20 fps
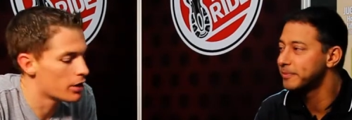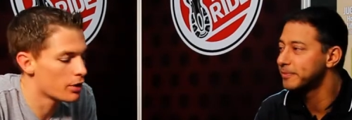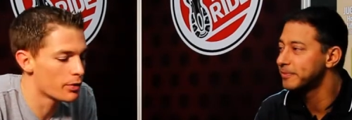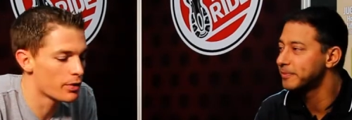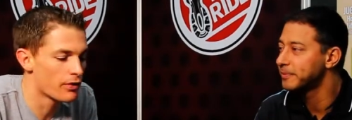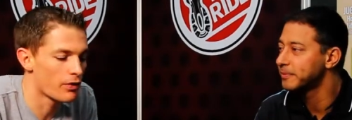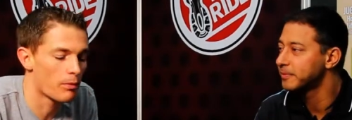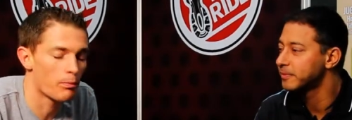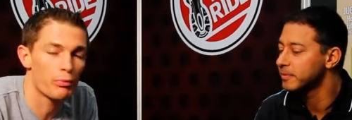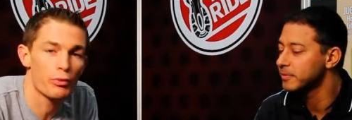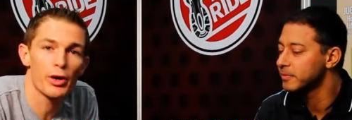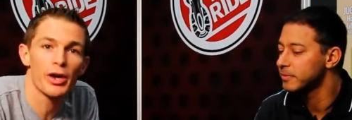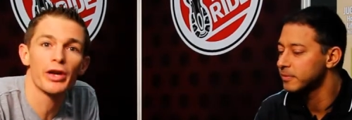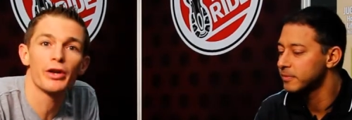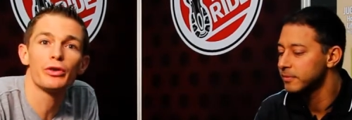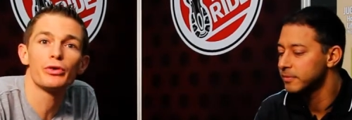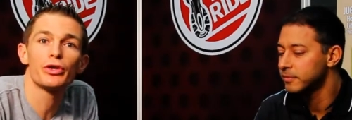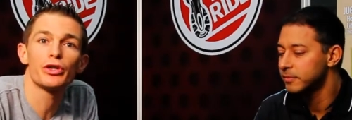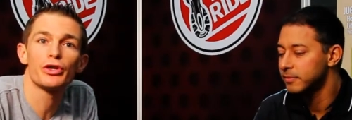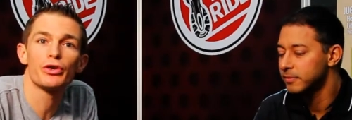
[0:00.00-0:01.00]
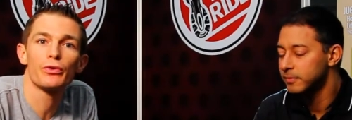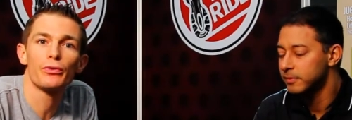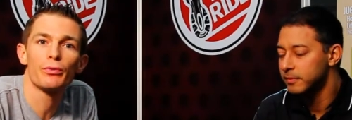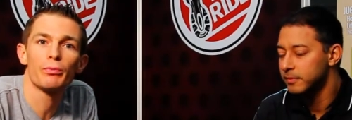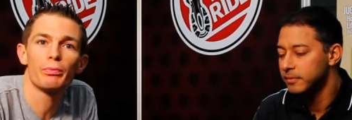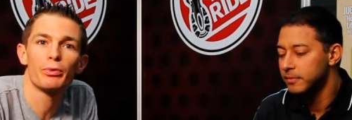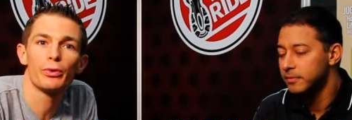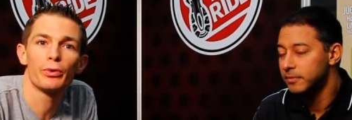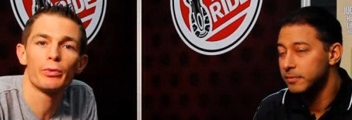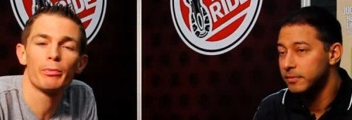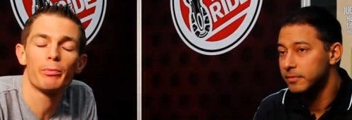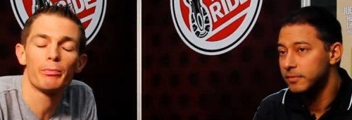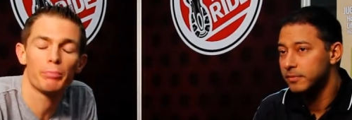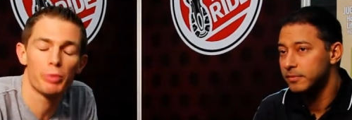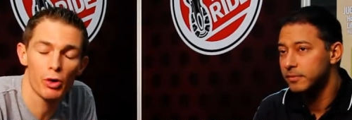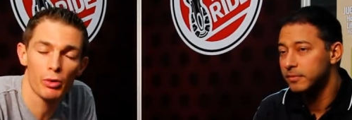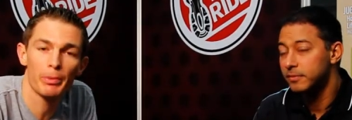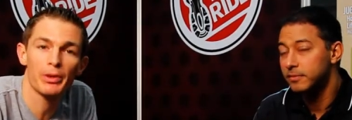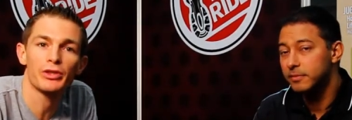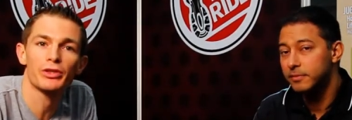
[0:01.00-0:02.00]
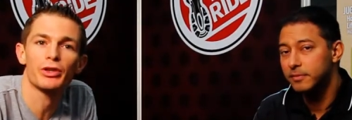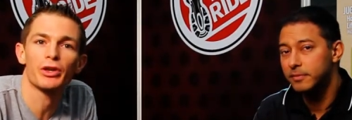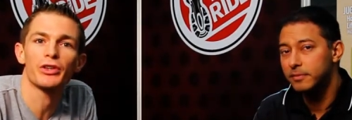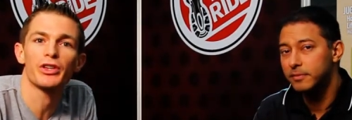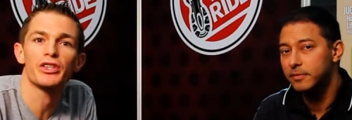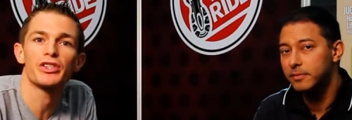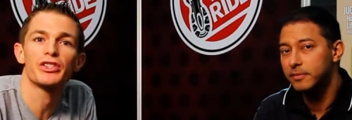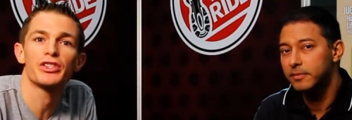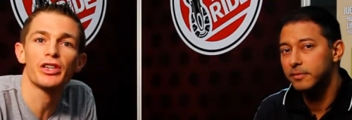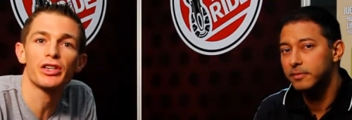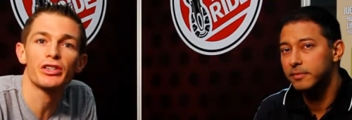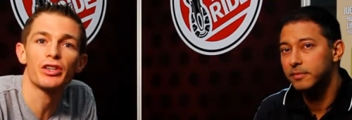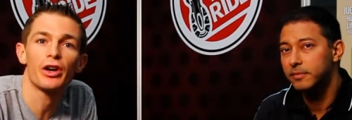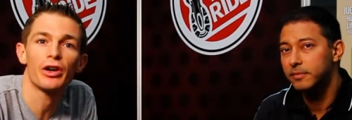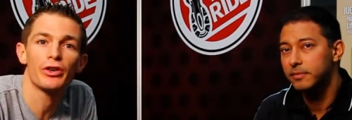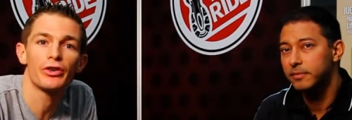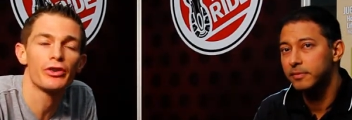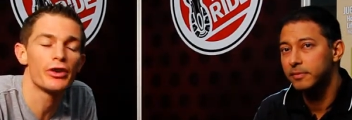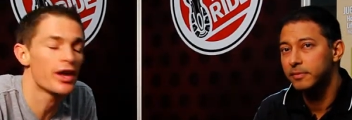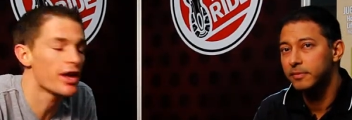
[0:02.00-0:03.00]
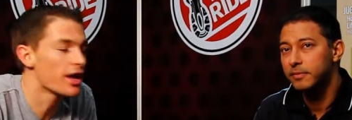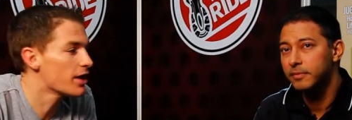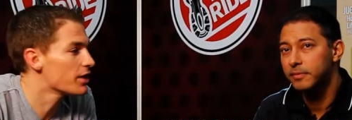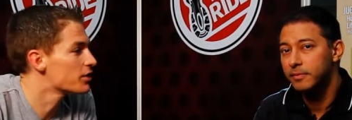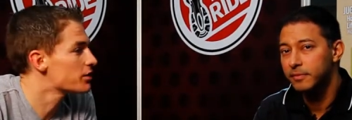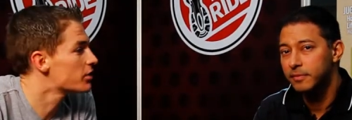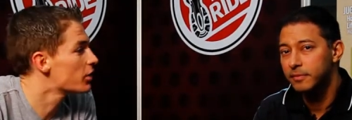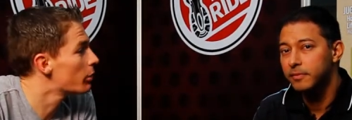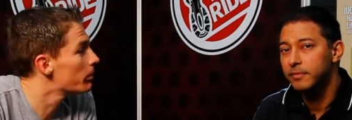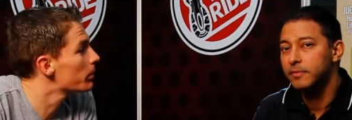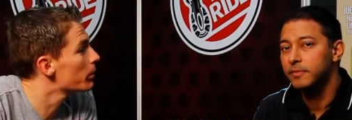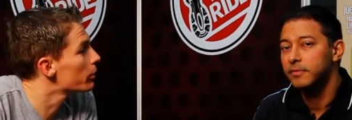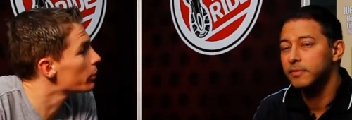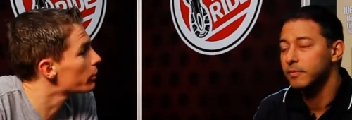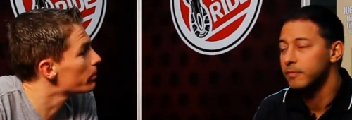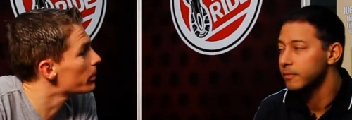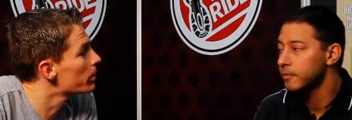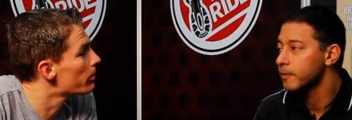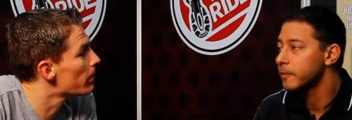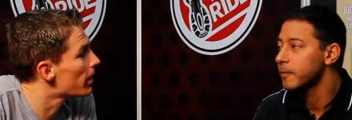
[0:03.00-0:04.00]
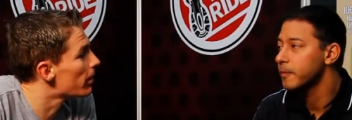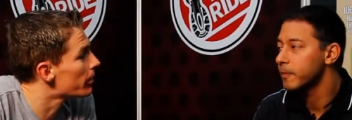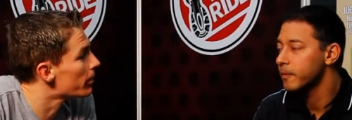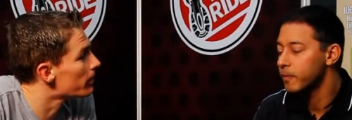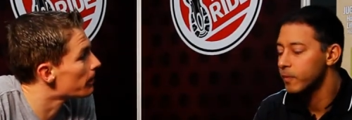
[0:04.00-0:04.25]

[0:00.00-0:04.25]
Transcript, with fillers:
Speaker 1: Here we have a brand new shoe from Puma. It's called the 600S. Tell me a little bit about